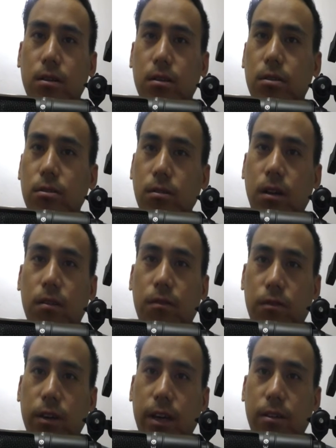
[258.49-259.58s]
do not
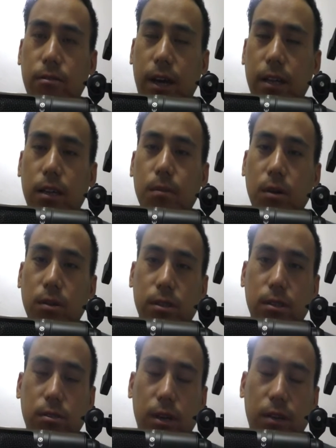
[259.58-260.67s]
forget to add
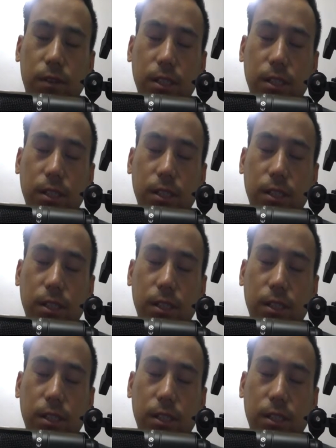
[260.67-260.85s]
emotions to it.